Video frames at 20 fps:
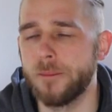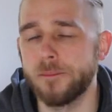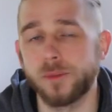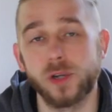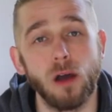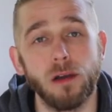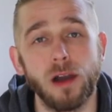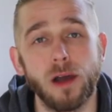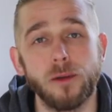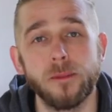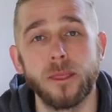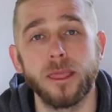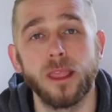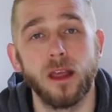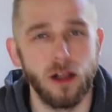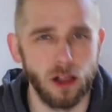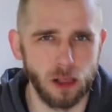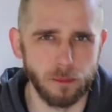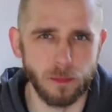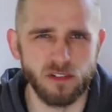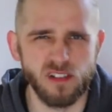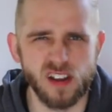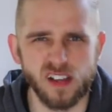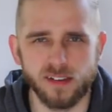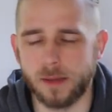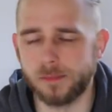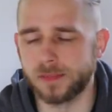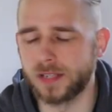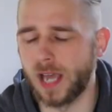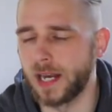Colo, or my real
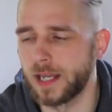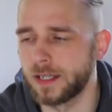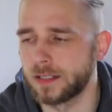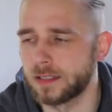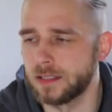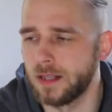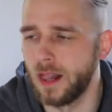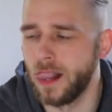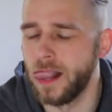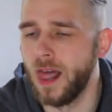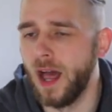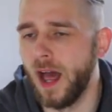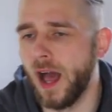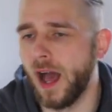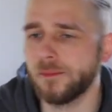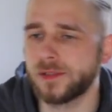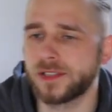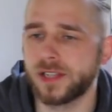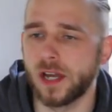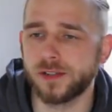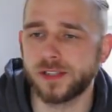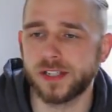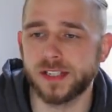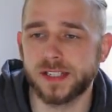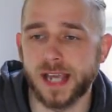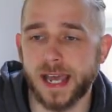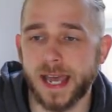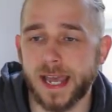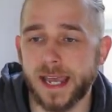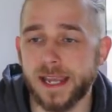name's Alex. So
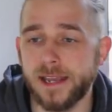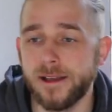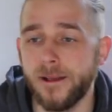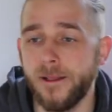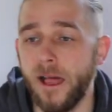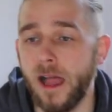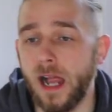today,